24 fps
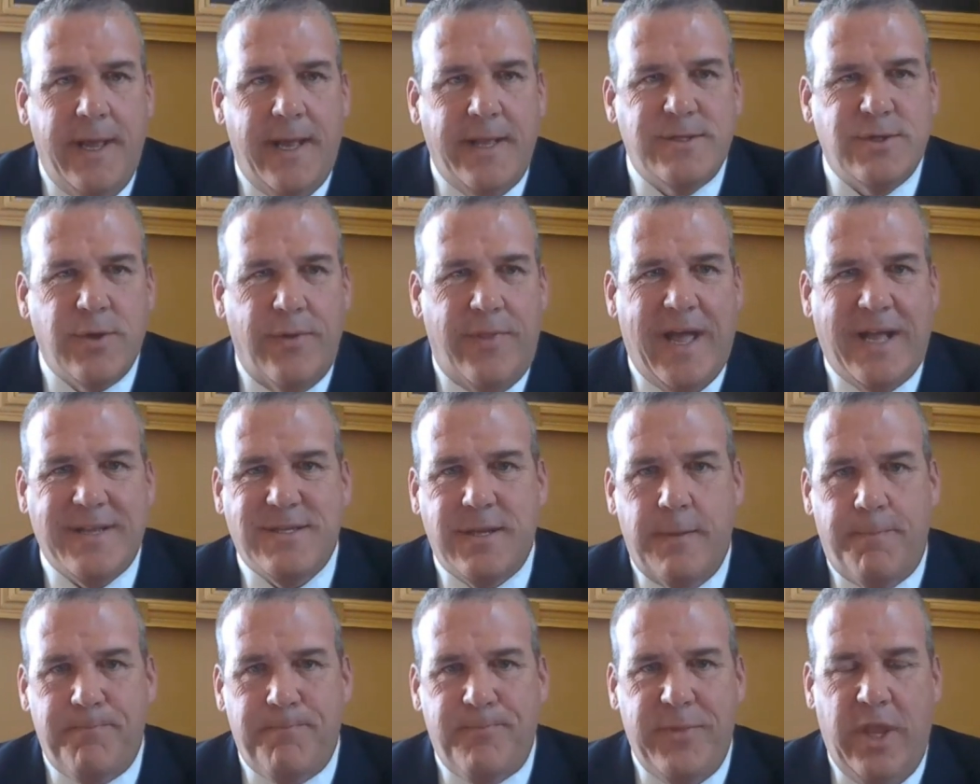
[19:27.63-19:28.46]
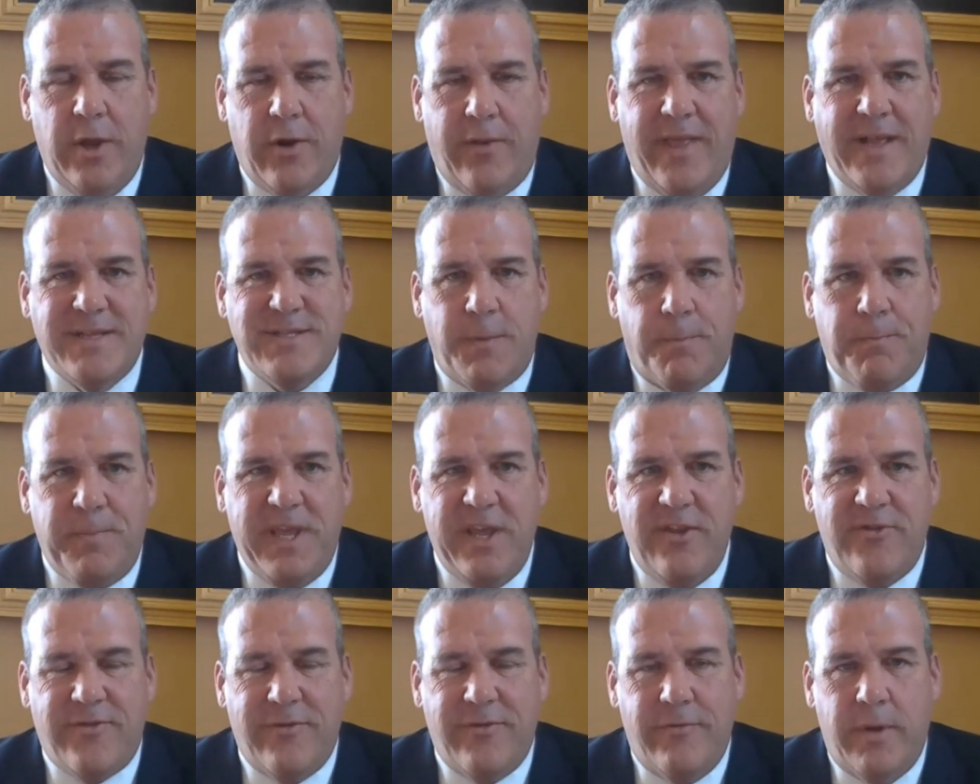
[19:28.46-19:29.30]
And so that's a
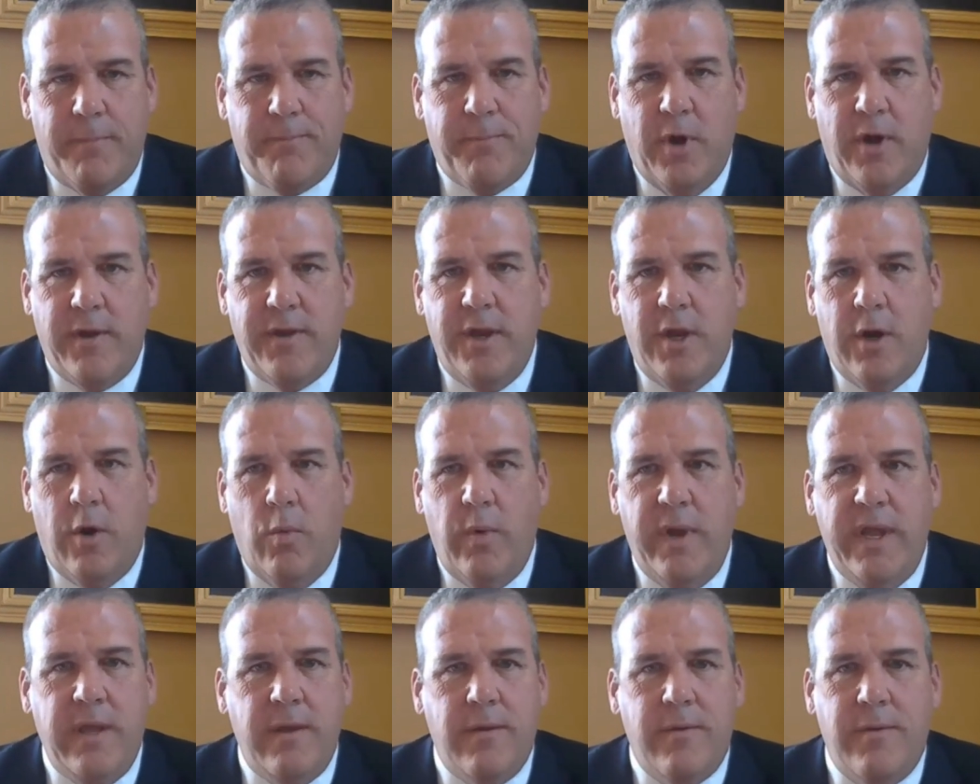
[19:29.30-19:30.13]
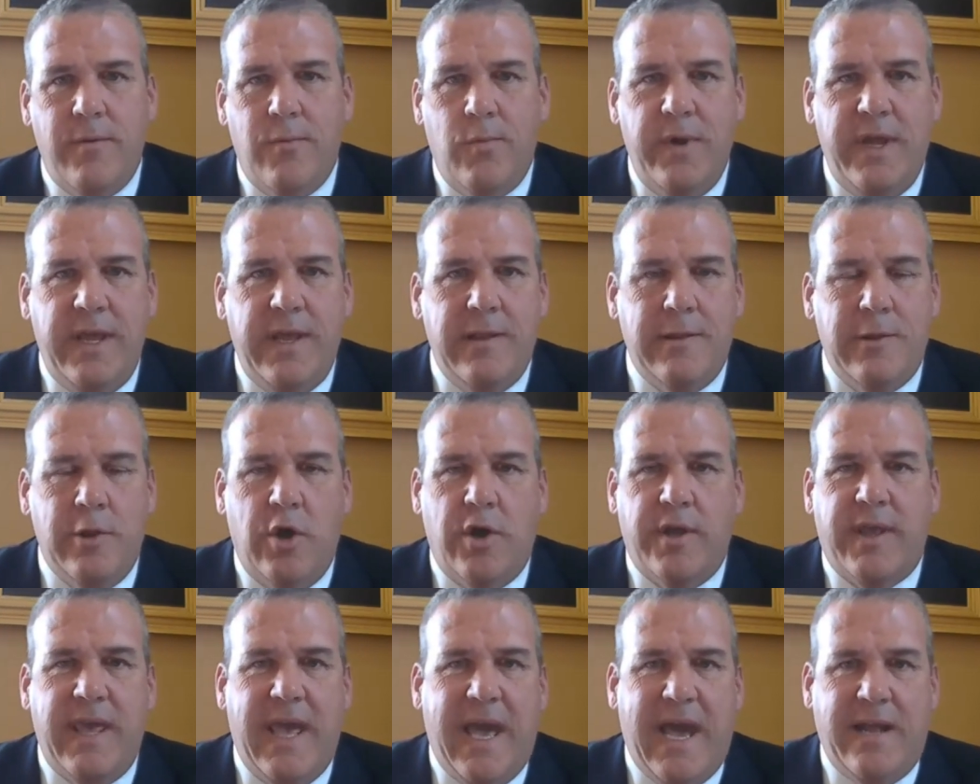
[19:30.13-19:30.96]
piece of it. But we
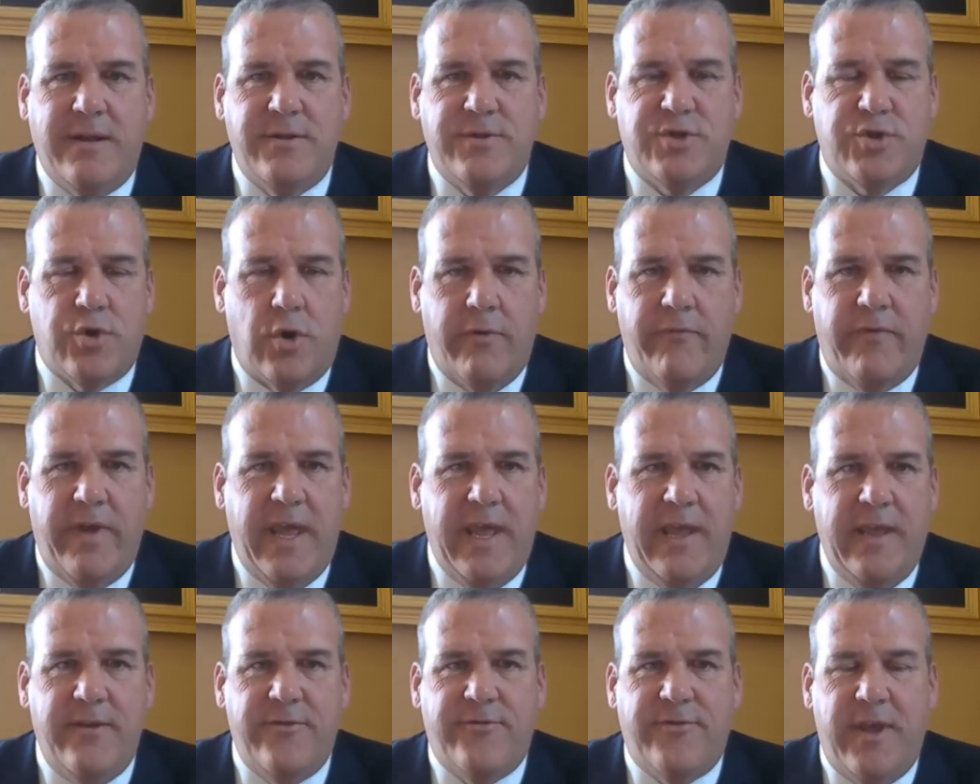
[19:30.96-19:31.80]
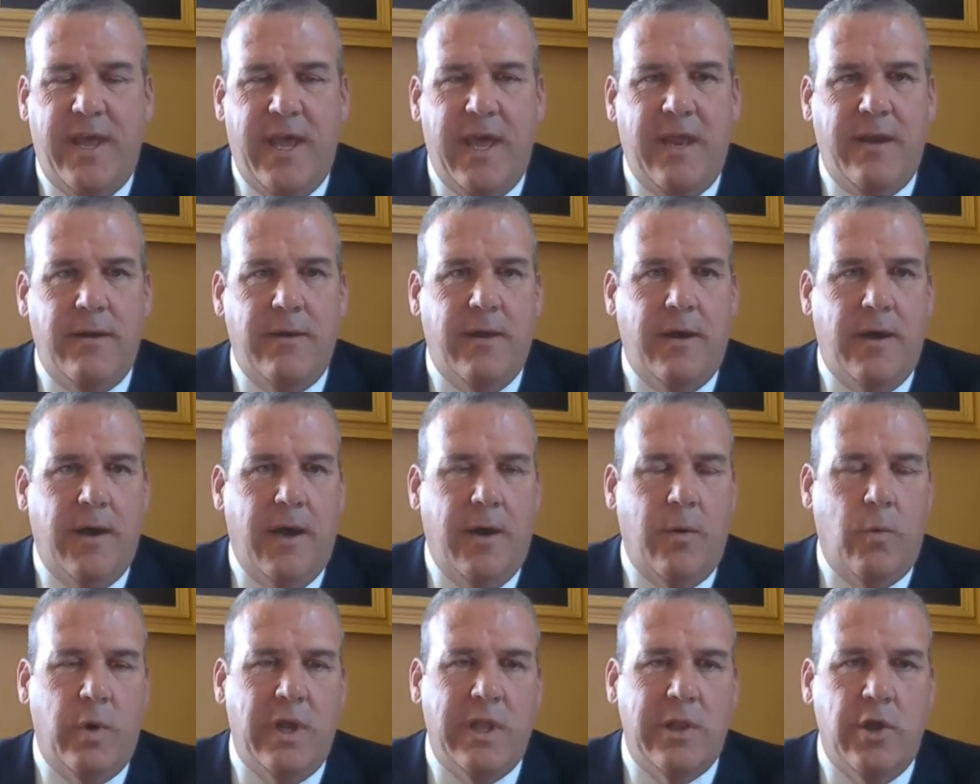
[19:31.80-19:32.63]
look at surveys, and
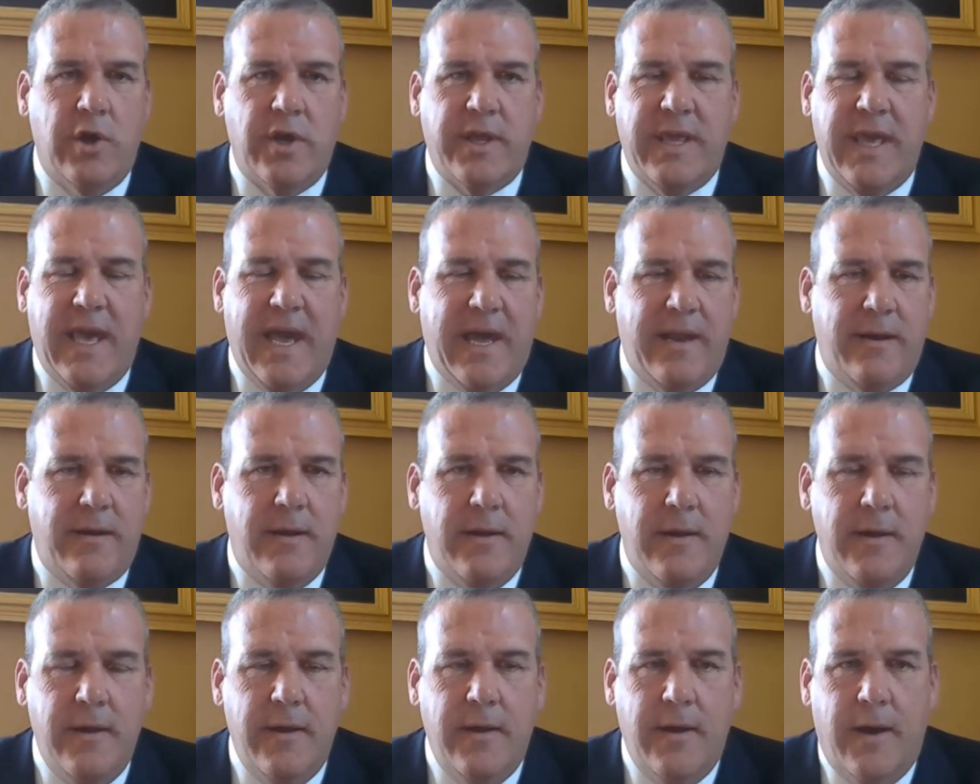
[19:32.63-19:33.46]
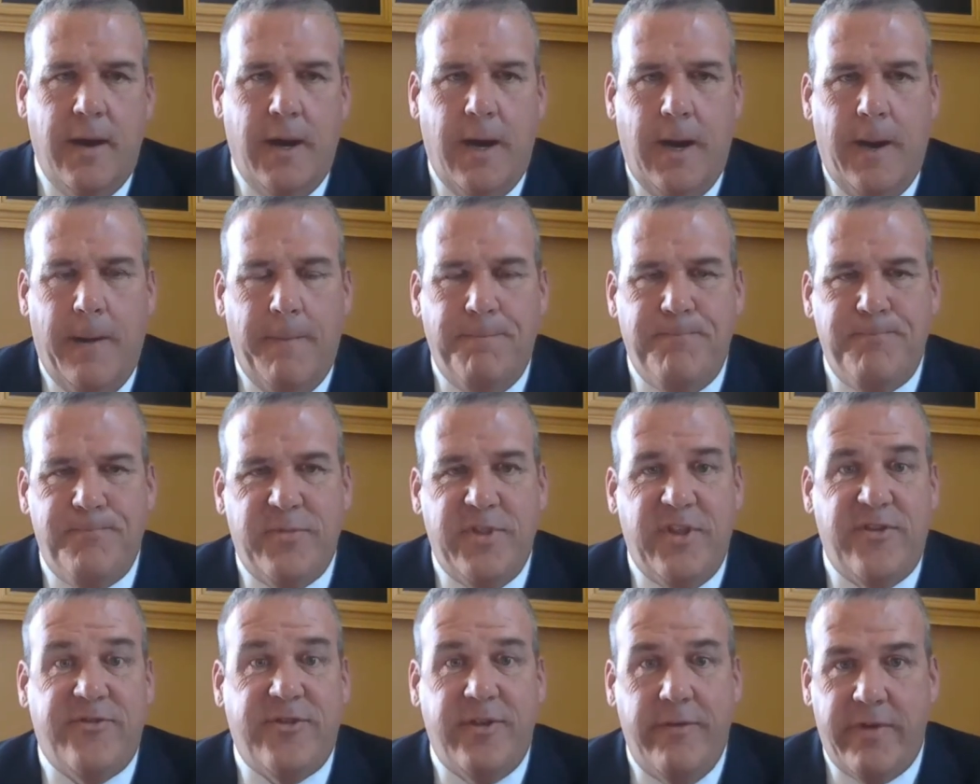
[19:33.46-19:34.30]
we look at
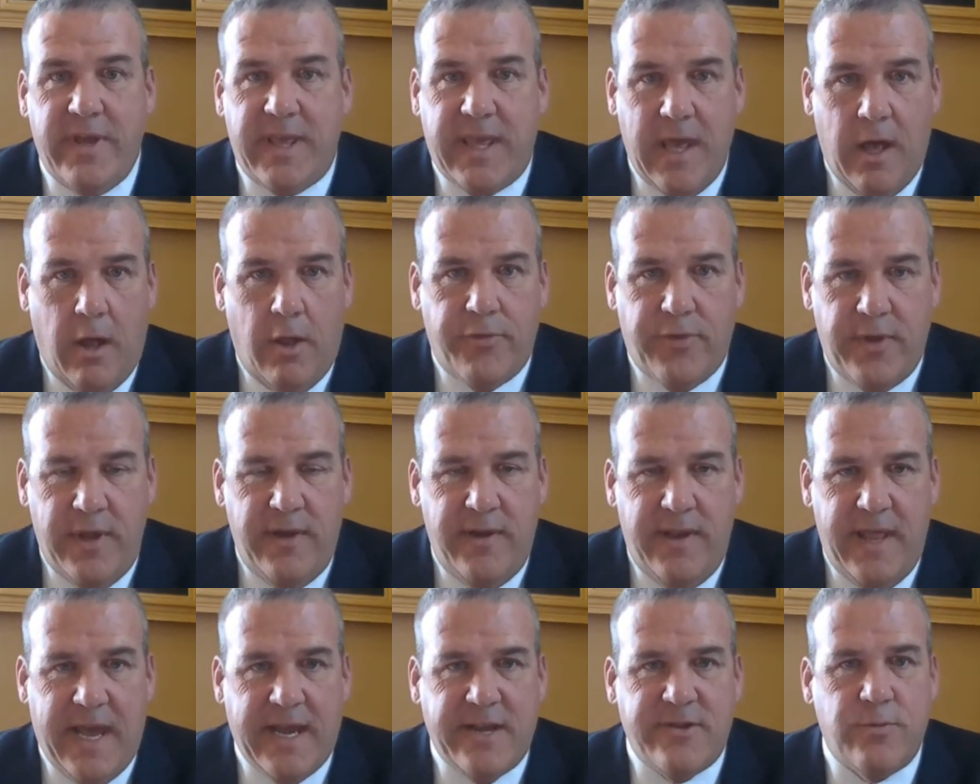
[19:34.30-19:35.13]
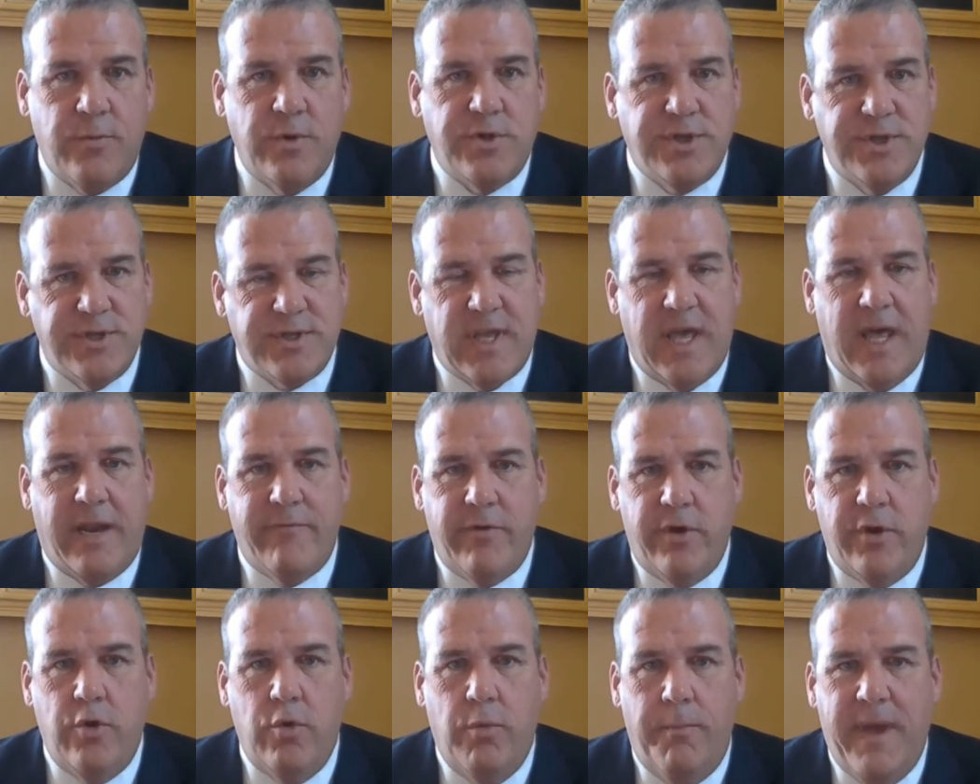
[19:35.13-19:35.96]
the Civic Health Index, which is kind
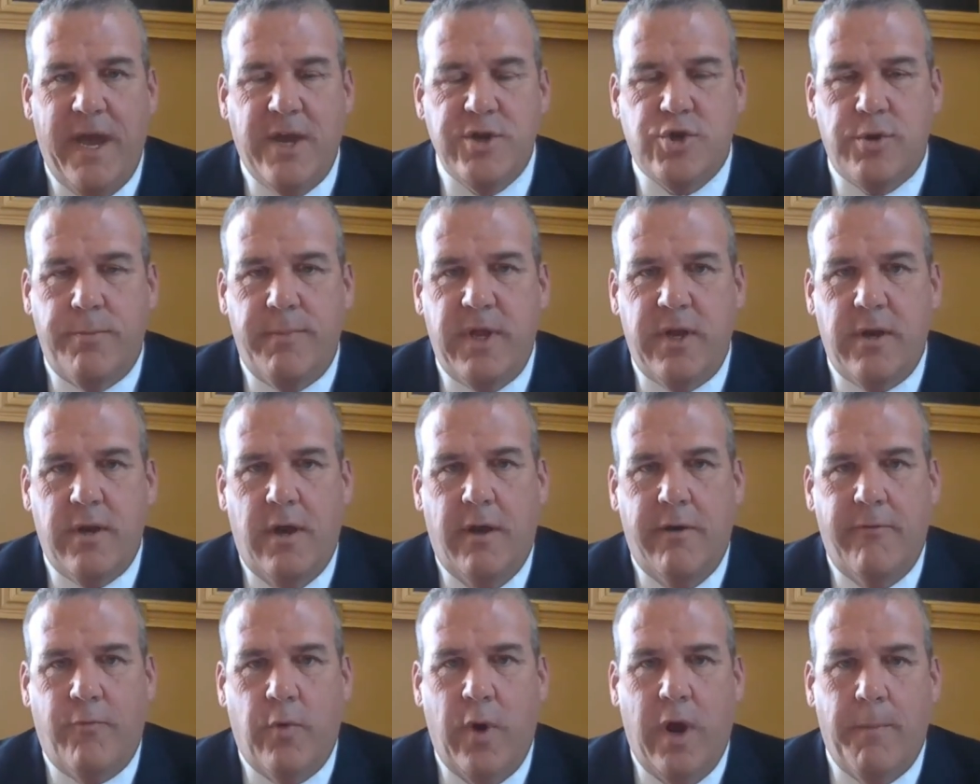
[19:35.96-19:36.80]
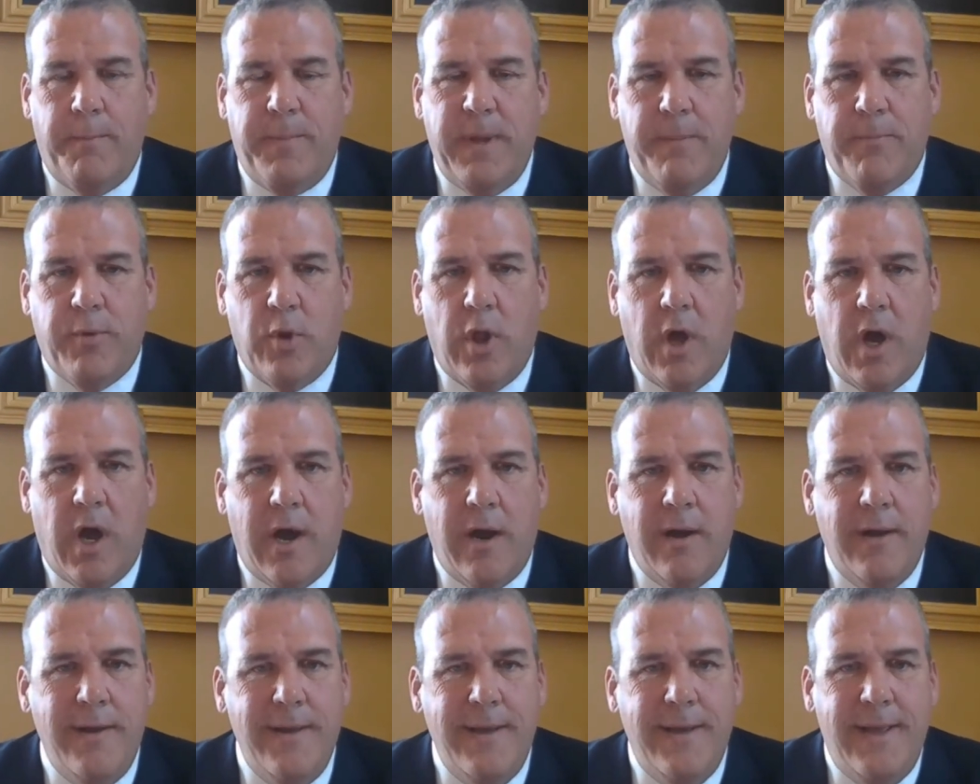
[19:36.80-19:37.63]
of a new measurement of where people
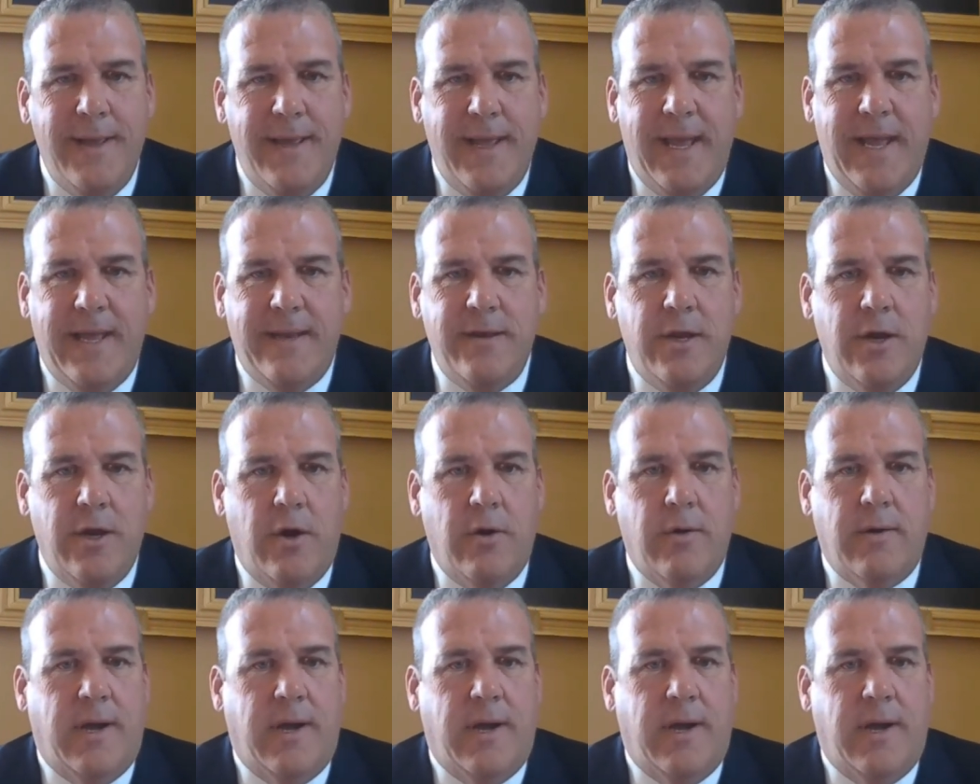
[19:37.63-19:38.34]
are. And